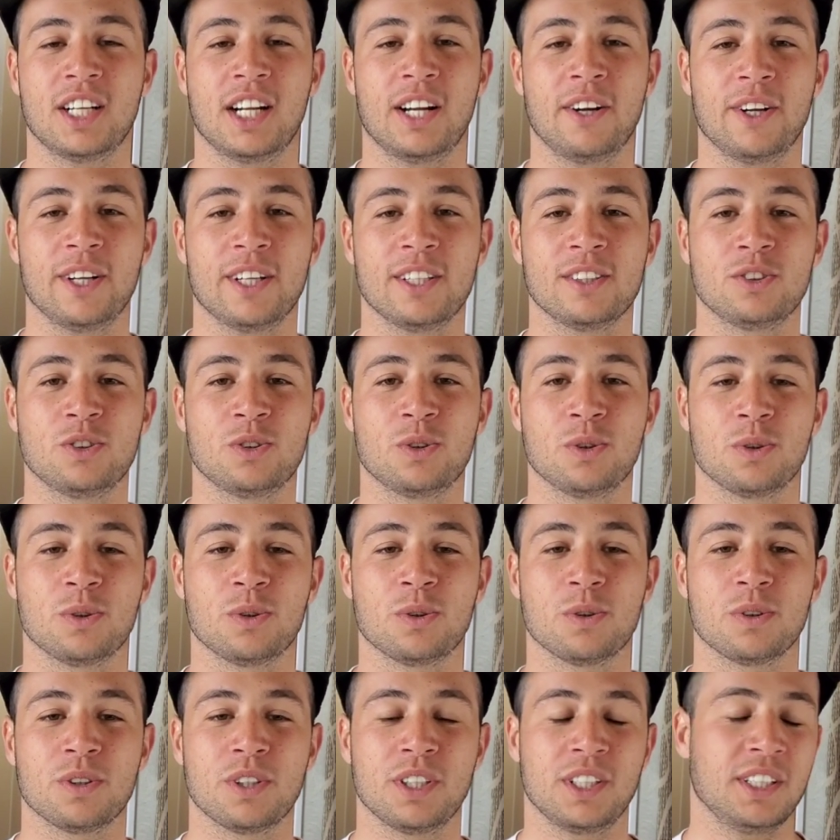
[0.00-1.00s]

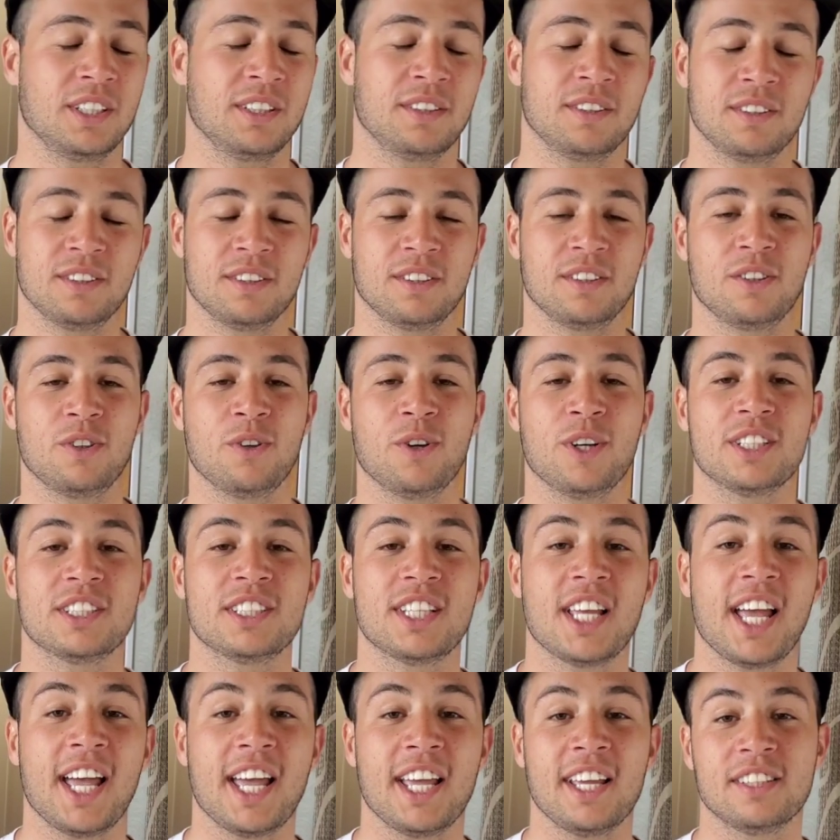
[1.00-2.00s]
travel in
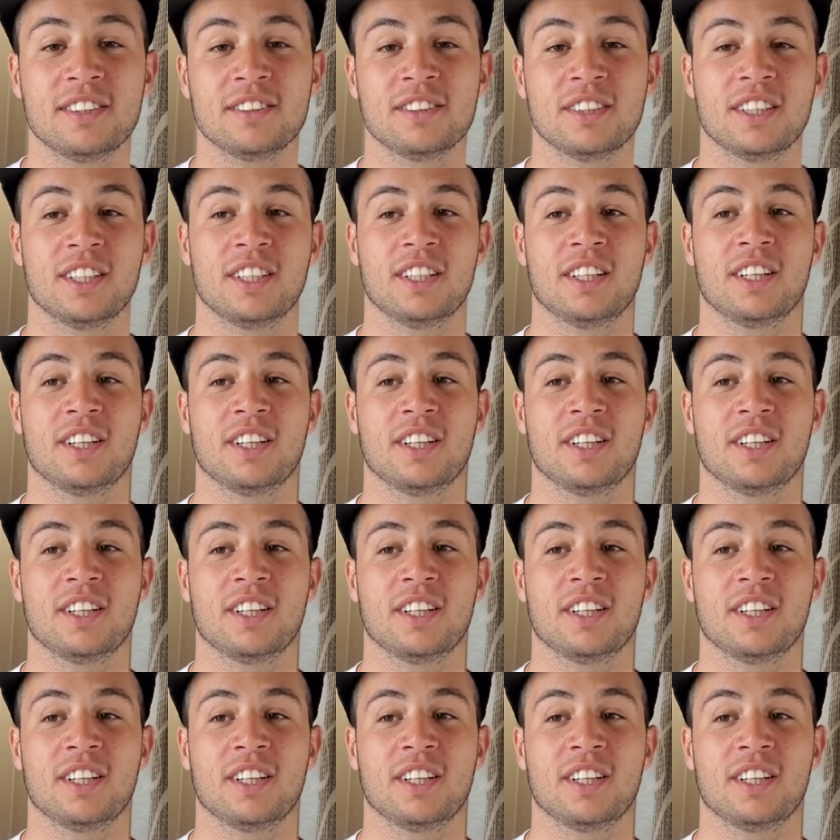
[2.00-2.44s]
USA,